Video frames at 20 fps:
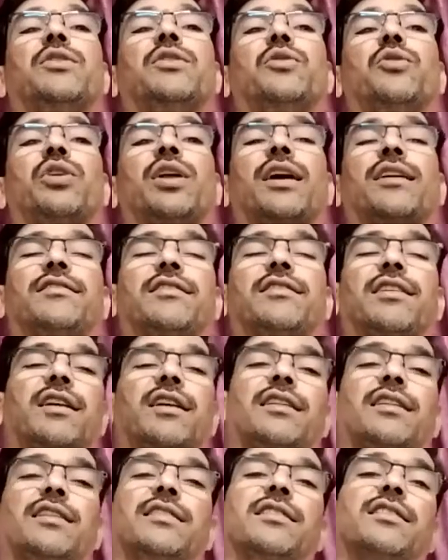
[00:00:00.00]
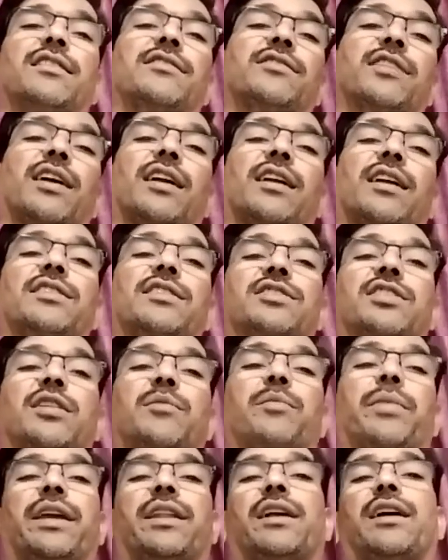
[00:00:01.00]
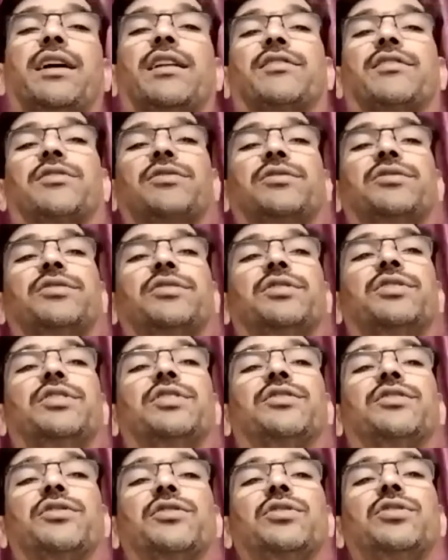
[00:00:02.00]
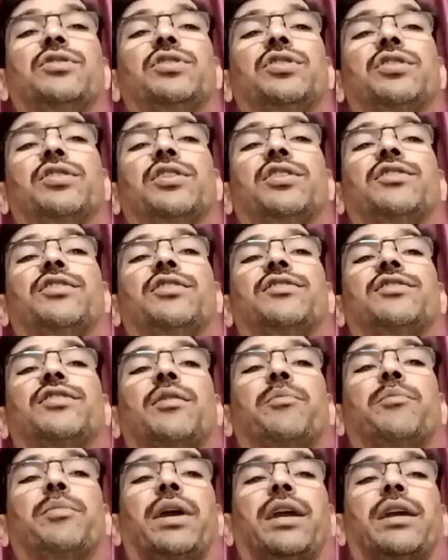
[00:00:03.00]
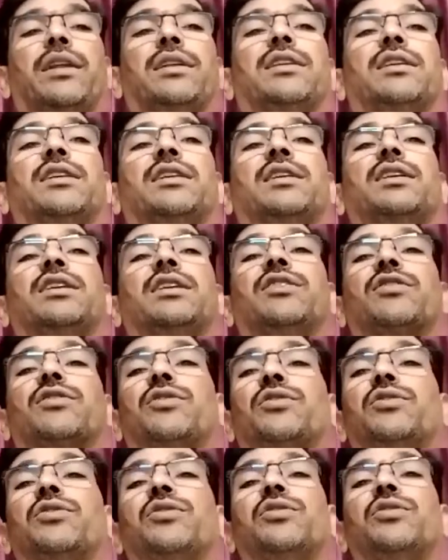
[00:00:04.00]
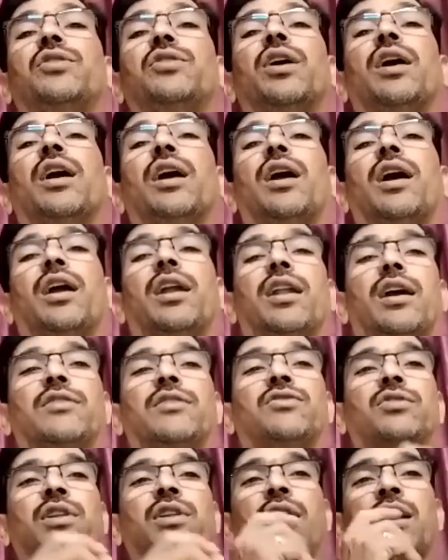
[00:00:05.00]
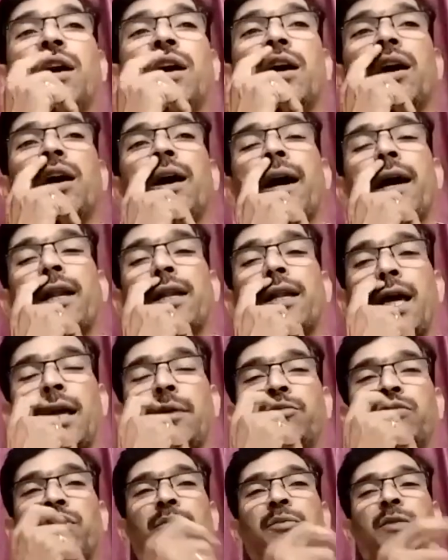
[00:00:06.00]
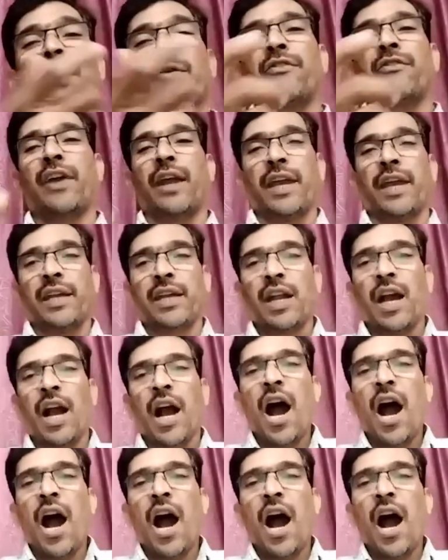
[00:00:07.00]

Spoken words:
known as a psychological pain also. So this is the pain. So and also the types of the pain.